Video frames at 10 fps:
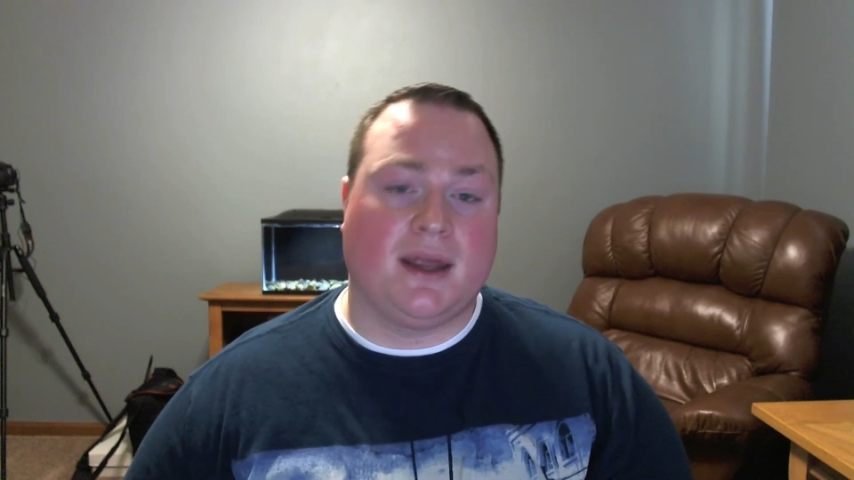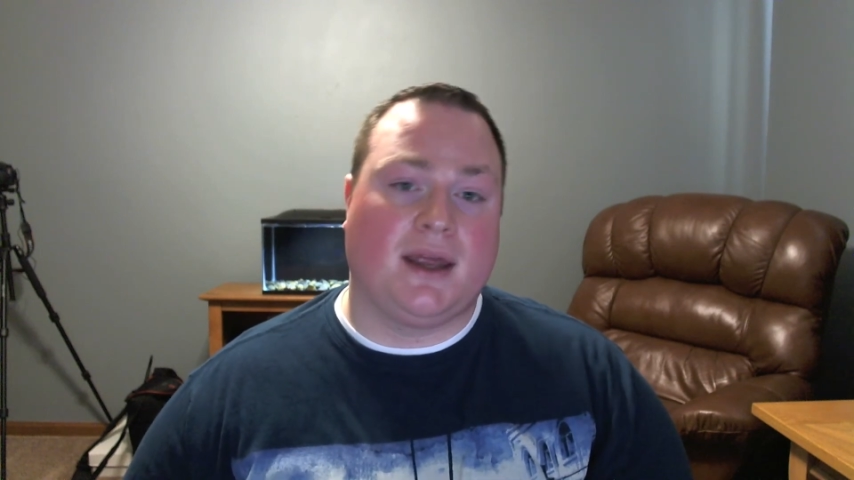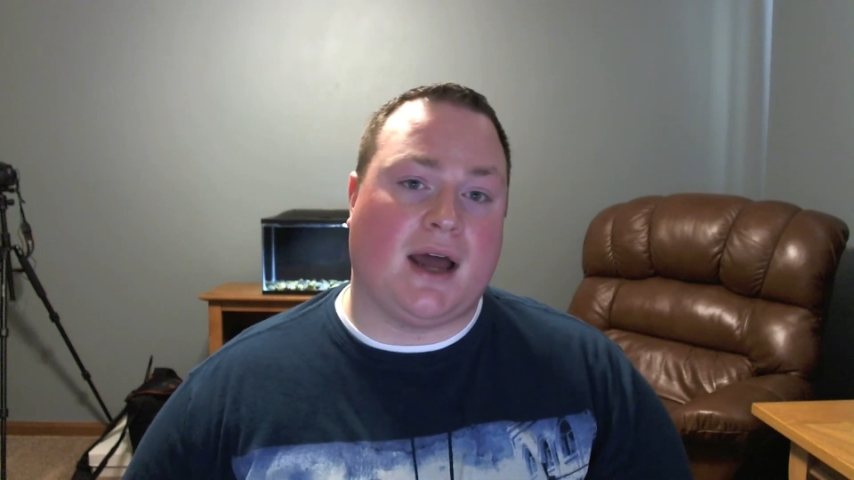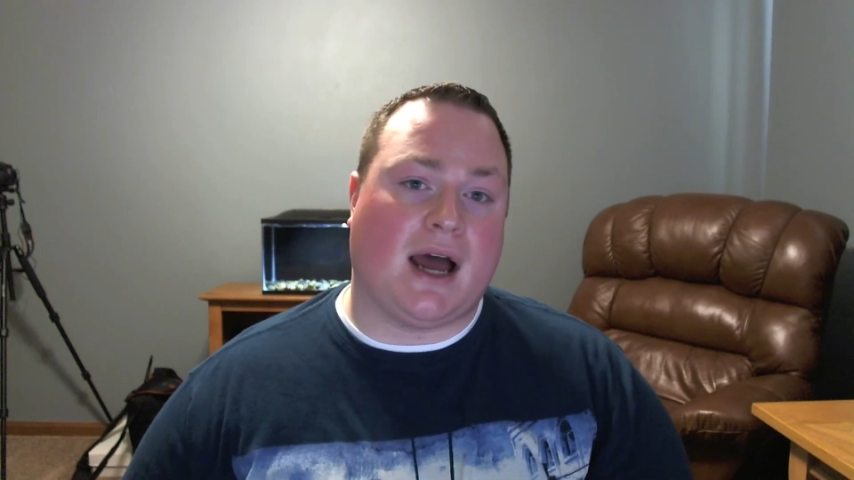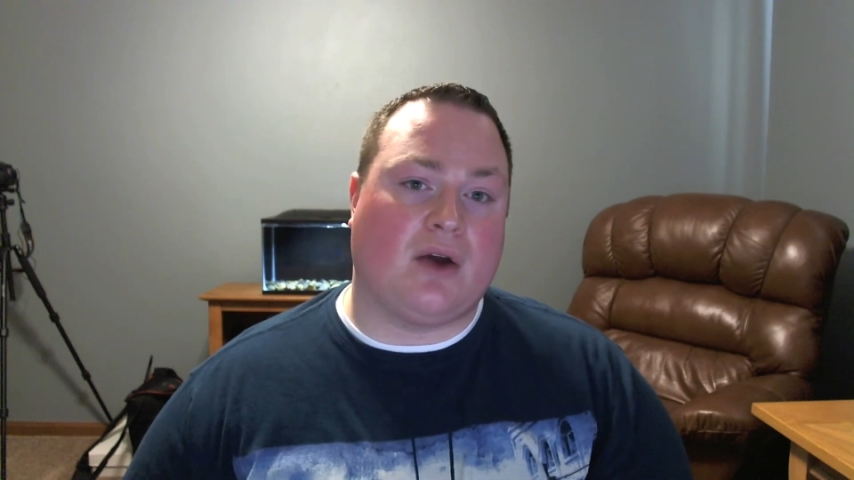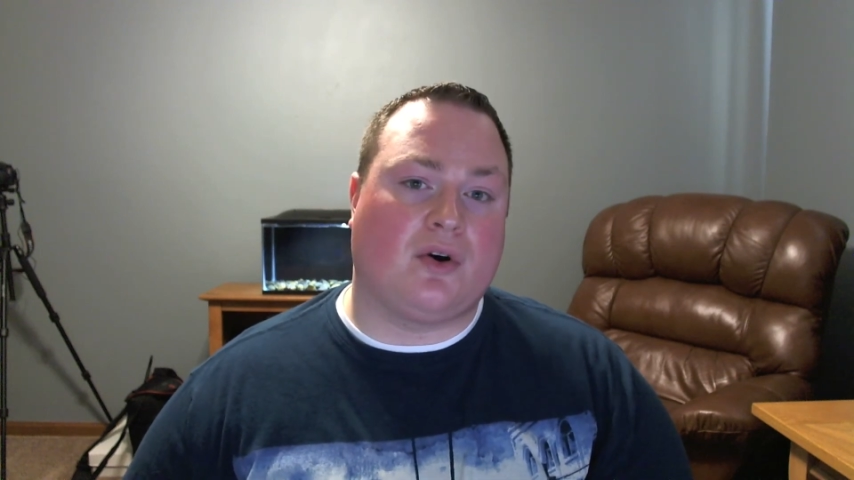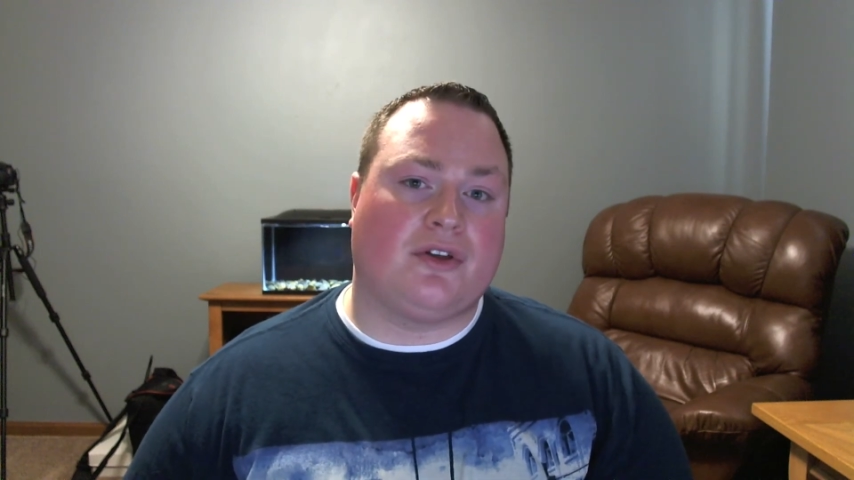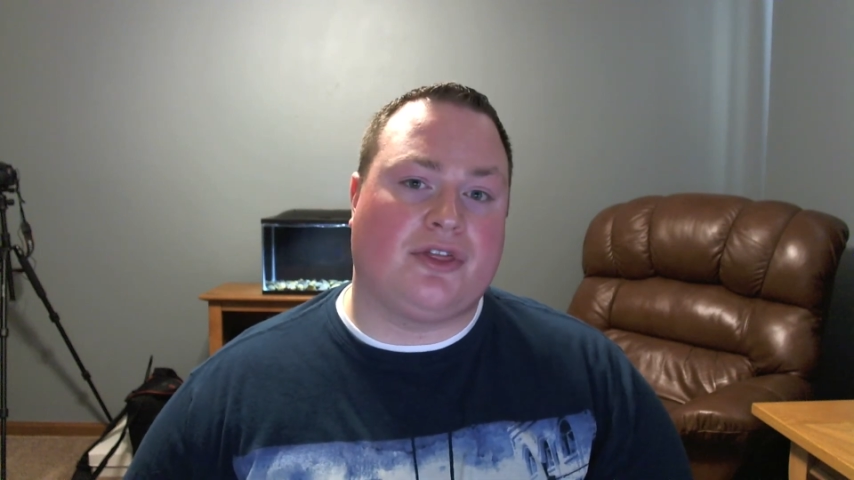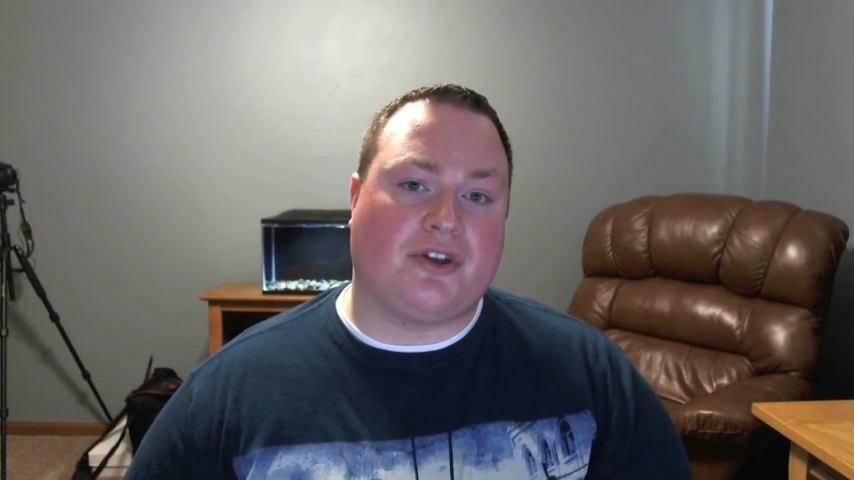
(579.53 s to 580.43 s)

I ordered